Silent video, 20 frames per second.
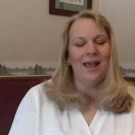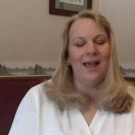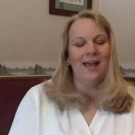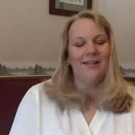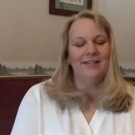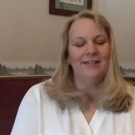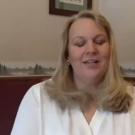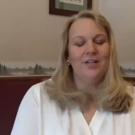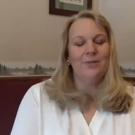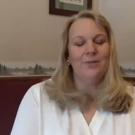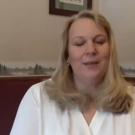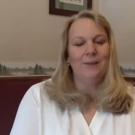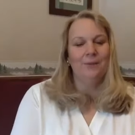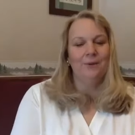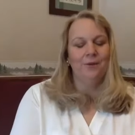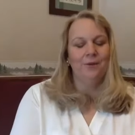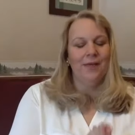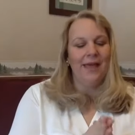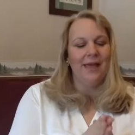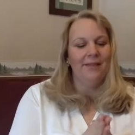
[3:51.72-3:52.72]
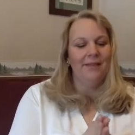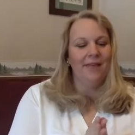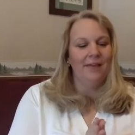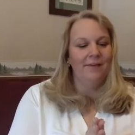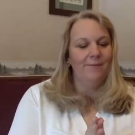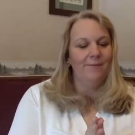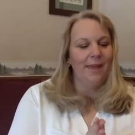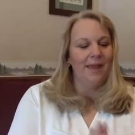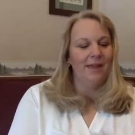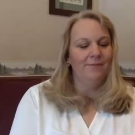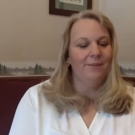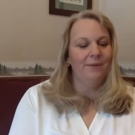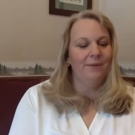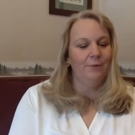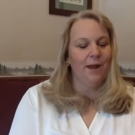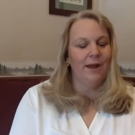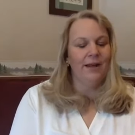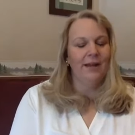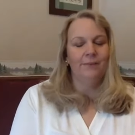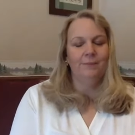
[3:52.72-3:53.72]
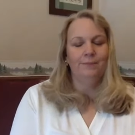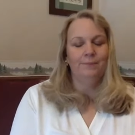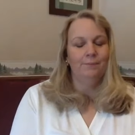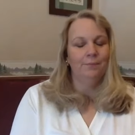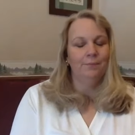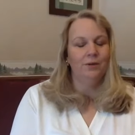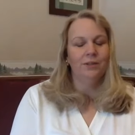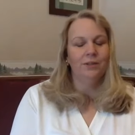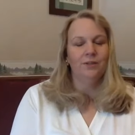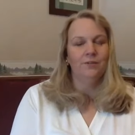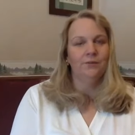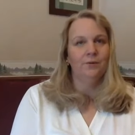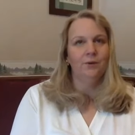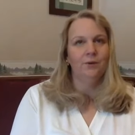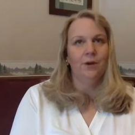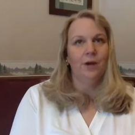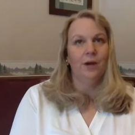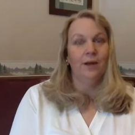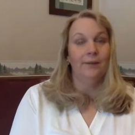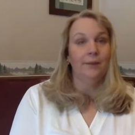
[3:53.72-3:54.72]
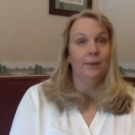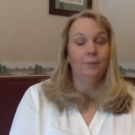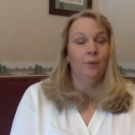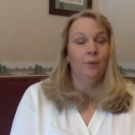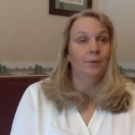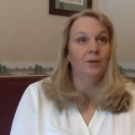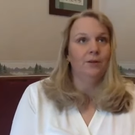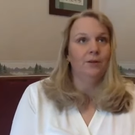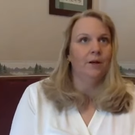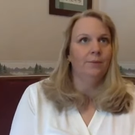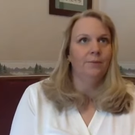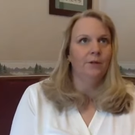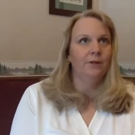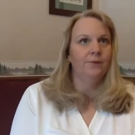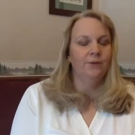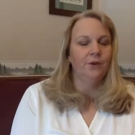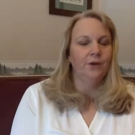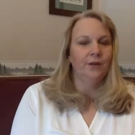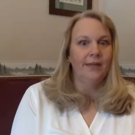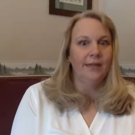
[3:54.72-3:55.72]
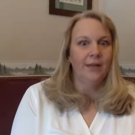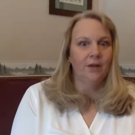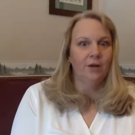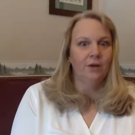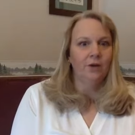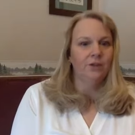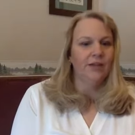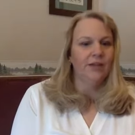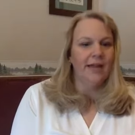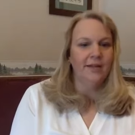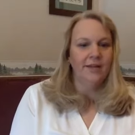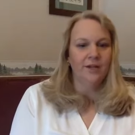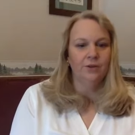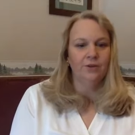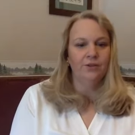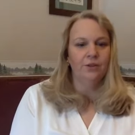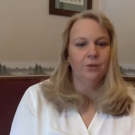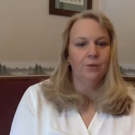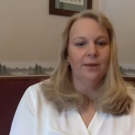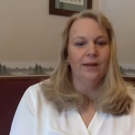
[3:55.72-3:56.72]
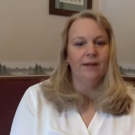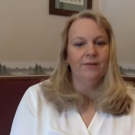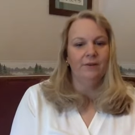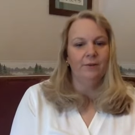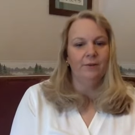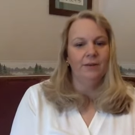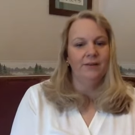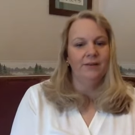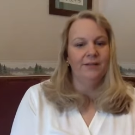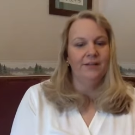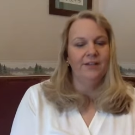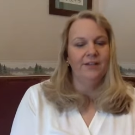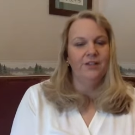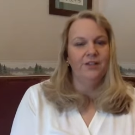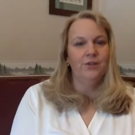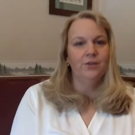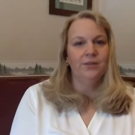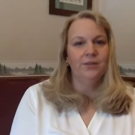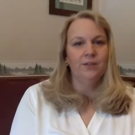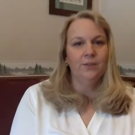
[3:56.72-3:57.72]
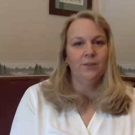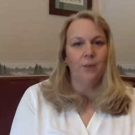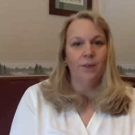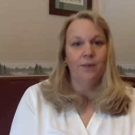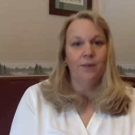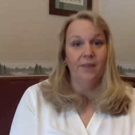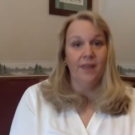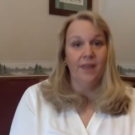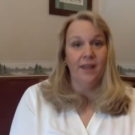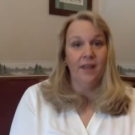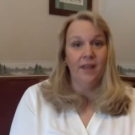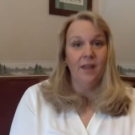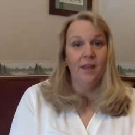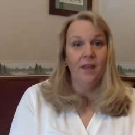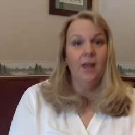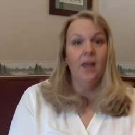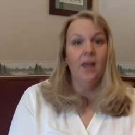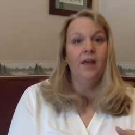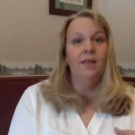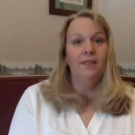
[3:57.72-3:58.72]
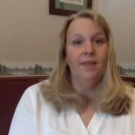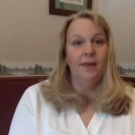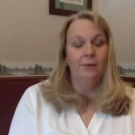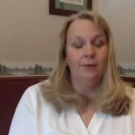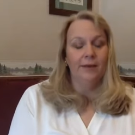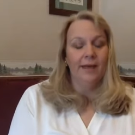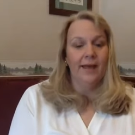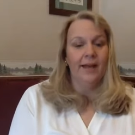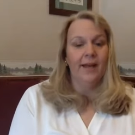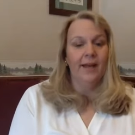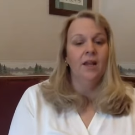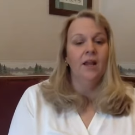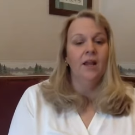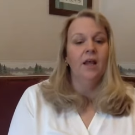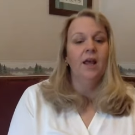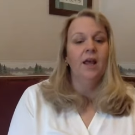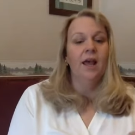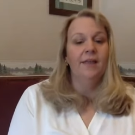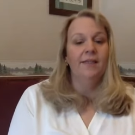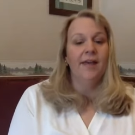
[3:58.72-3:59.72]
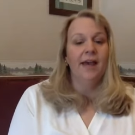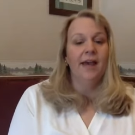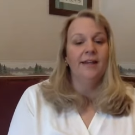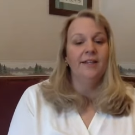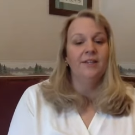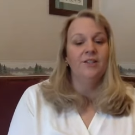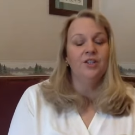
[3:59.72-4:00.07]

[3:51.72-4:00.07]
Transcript: I teach people. They may have been writing books for a book for a year or 10 years or whatever, but if they do this one thing, they will get it. And that is